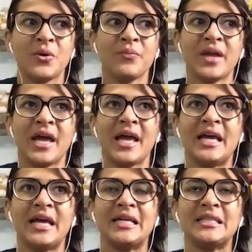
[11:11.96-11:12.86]

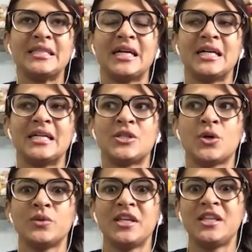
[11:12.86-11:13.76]
and
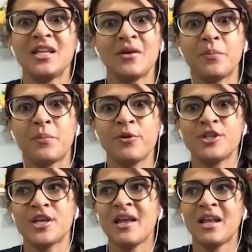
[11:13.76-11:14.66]
so they did
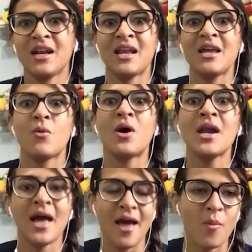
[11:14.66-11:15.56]
appreciate and they want
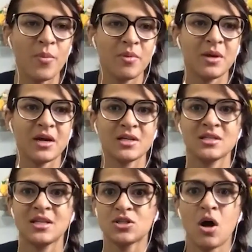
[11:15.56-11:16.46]
to help me because
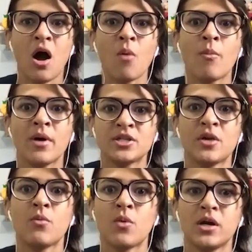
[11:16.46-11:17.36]
they saw how much I
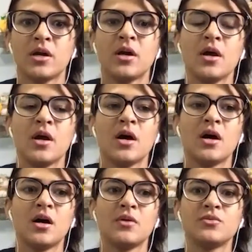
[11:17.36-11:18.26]
want
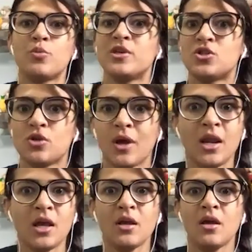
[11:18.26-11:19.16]
to be
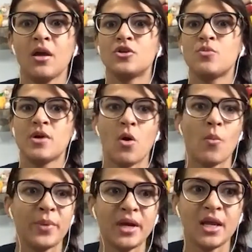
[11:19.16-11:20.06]
training, to be
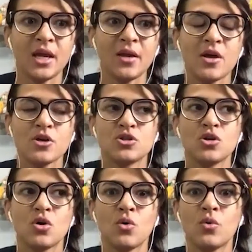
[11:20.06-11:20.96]
competing.
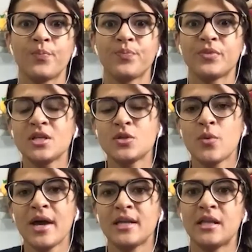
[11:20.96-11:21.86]
So this
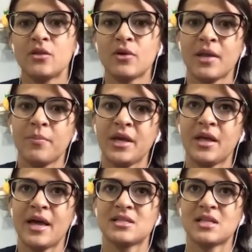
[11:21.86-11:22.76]
way they look at me
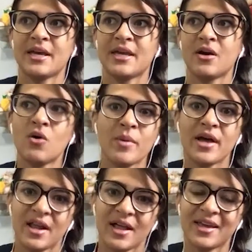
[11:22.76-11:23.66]
as like, oh
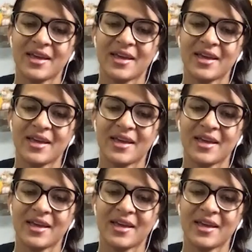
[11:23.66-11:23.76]
man, like